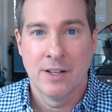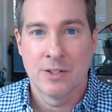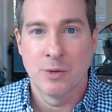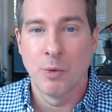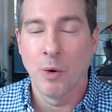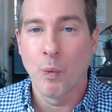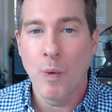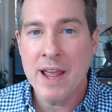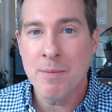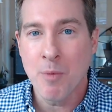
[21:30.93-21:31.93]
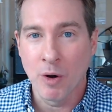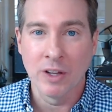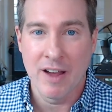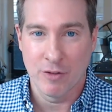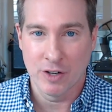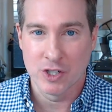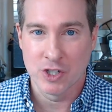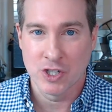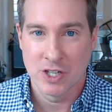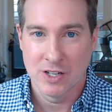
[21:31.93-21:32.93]
So we're way more
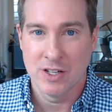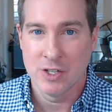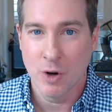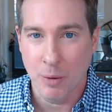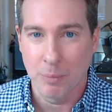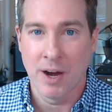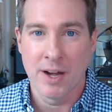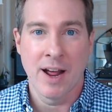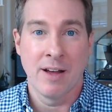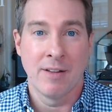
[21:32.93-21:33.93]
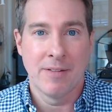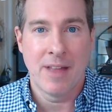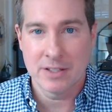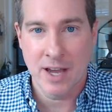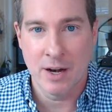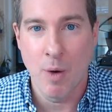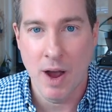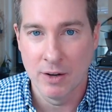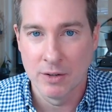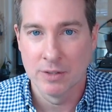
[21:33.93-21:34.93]
leveraged than Europe right now. That's kind of
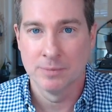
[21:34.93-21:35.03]
wild.